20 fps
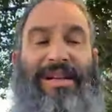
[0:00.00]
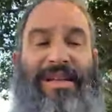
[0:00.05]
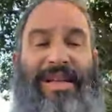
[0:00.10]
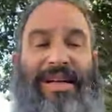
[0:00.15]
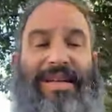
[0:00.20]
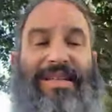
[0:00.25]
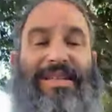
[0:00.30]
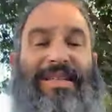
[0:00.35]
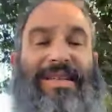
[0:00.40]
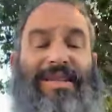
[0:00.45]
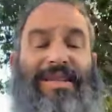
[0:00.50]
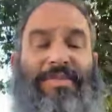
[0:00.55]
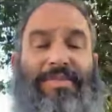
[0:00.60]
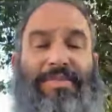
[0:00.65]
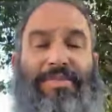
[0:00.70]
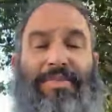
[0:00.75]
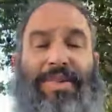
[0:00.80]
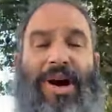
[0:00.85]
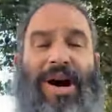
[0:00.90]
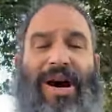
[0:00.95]
Let us
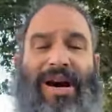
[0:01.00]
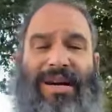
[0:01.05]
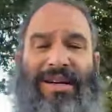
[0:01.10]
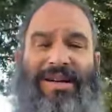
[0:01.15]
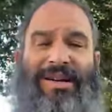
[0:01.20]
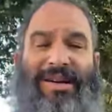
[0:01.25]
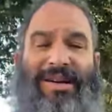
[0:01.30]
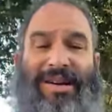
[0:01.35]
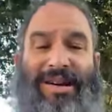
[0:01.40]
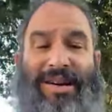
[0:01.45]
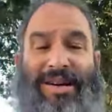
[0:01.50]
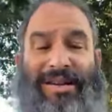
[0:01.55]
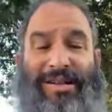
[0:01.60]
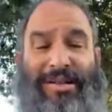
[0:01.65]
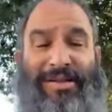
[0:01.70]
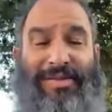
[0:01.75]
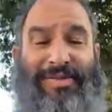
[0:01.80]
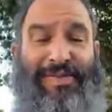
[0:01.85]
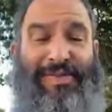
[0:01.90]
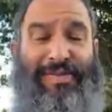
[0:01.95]
embark on
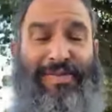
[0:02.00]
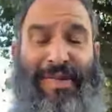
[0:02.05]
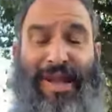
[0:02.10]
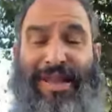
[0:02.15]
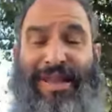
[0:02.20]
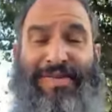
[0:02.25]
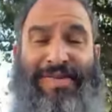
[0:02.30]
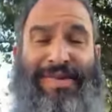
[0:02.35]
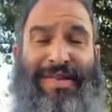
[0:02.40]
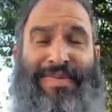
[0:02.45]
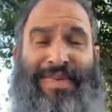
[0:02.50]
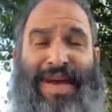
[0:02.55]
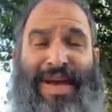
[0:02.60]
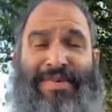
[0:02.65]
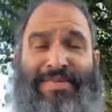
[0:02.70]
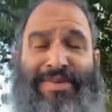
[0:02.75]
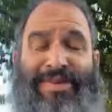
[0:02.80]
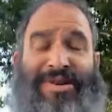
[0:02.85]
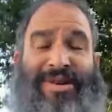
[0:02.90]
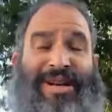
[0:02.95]
the month of
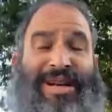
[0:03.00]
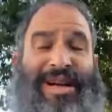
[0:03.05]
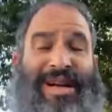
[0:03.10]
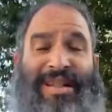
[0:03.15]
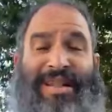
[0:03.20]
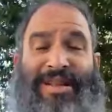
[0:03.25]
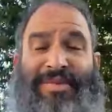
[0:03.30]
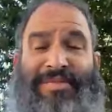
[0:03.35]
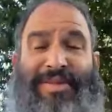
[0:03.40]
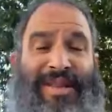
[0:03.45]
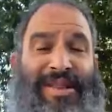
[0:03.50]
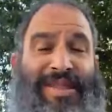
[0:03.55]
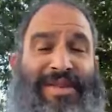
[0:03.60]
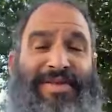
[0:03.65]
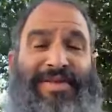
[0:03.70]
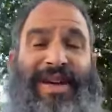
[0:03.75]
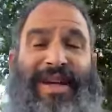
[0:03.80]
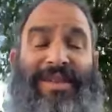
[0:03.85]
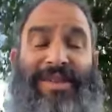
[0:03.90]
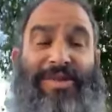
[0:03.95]
September, the month
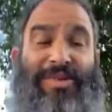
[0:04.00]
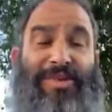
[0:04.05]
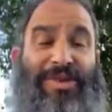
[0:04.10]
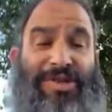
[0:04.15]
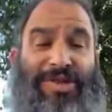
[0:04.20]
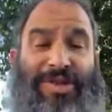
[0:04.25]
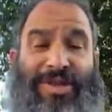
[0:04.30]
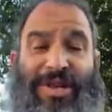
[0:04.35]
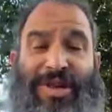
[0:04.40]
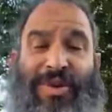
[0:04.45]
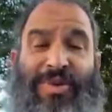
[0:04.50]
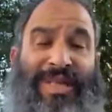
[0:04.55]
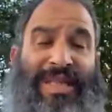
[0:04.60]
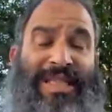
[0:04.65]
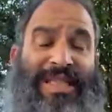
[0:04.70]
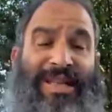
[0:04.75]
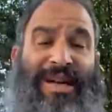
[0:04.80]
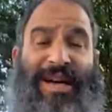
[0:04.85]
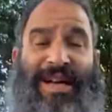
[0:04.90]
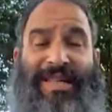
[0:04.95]
of Elul, which
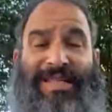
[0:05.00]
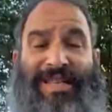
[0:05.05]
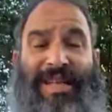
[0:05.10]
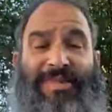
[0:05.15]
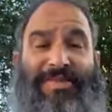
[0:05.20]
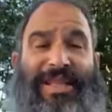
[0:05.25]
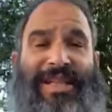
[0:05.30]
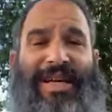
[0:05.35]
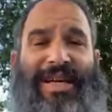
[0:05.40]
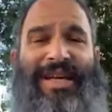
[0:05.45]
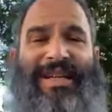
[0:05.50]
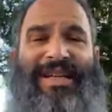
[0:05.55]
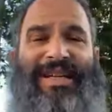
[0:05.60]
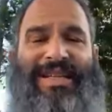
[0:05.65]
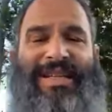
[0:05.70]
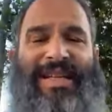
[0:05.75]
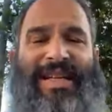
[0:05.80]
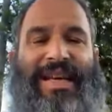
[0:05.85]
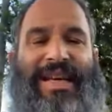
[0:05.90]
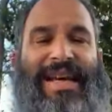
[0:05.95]
coincides
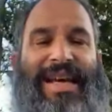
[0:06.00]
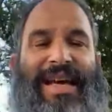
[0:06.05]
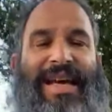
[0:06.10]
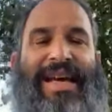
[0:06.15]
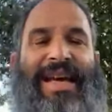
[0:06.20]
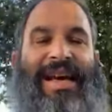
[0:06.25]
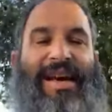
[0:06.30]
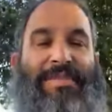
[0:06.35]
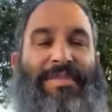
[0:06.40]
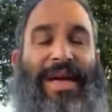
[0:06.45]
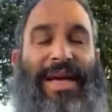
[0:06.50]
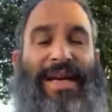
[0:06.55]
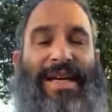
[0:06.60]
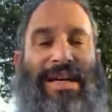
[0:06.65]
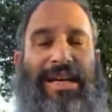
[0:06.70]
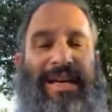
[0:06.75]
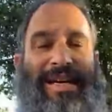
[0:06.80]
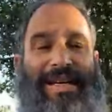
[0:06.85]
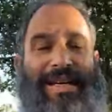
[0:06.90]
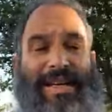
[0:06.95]
simultaneously, and make
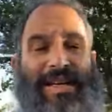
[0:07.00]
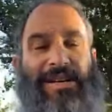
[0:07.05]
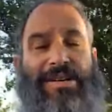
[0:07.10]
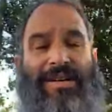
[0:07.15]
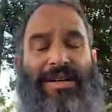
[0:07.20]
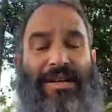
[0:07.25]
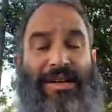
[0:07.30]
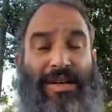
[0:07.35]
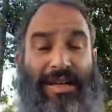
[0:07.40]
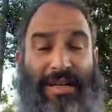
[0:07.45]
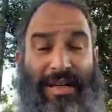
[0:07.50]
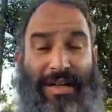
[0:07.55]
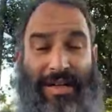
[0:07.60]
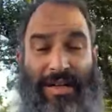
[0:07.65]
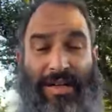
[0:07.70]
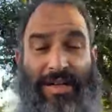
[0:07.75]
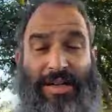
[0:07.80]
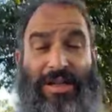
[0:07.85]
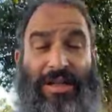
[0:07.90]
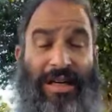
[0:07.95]
it
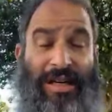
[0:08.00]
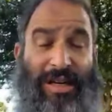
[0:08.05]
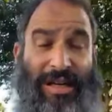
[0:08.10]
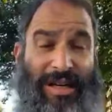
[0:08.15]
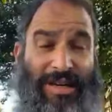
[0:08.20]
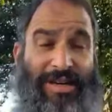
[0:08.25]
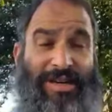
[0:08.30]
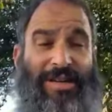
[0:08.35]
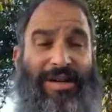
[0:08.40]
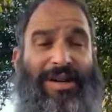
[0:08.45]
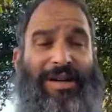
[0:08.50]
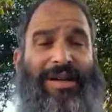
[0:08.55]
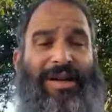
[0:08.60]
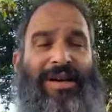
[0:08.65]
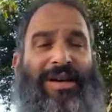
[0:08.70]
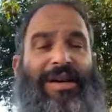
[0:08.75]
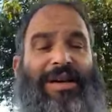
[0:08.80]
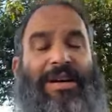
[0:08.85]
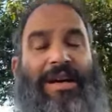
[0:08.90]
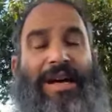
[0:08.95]
a year
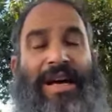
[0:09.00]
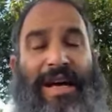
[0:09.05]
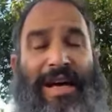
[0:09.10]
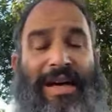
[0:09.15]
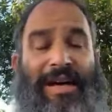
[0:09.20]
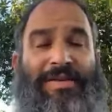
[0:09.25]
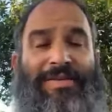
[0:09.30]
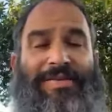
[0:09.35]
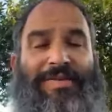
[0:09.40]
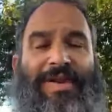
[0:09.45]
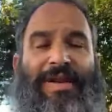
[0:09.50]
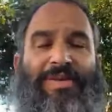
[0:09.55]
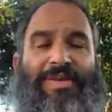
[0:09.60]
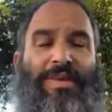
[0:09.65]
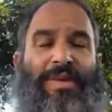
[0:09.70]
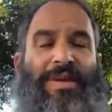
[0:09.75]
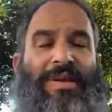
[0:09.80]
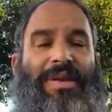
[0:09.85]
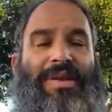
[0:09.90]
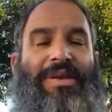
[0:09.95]
ahead filled
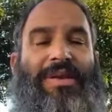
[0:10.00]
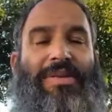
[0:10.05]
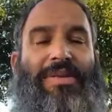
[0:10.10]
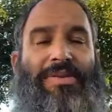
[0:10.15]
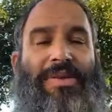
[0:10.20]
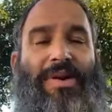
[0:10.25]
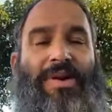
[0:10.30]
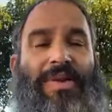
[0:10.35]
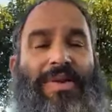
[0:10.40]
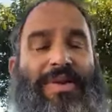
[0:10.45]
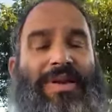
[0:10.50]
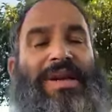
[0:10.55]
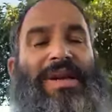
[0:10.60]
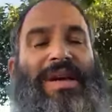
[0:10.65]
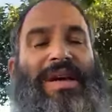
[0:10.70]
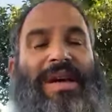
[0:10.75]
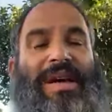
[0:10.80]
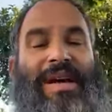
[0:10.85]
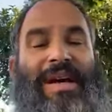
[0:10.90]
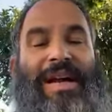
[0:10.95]
with growth
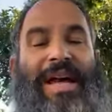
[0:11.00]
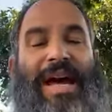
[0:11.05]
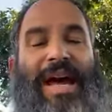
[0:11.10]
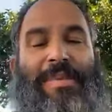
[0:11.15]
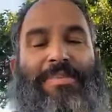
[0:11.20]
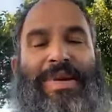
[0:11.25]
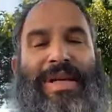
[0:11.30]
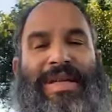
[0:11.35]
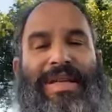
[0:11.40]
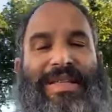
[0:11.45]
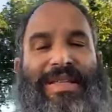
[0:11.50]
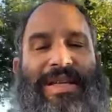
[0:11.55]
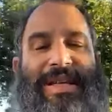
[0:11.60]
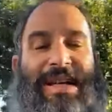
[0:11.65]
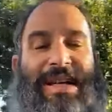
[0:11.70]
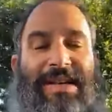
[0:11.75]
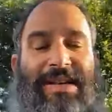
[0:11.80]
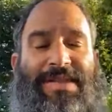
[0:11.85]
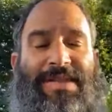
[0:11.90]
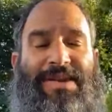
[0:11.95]
and happiness and
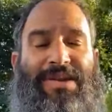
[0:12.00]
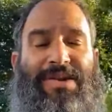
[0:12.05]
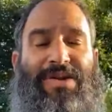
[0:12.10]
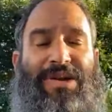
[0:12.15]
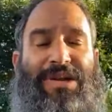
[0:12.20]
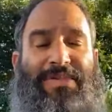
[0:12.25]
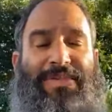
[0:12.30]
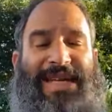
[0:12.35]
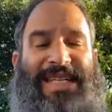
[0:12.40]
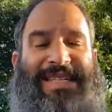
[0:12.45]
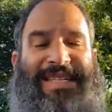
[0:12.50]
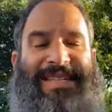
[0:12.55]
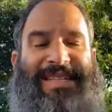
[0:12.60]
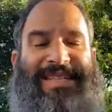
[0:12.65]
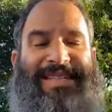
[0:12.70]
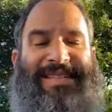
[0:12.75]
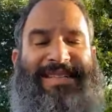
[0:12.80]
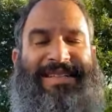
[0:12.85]
health. All the best.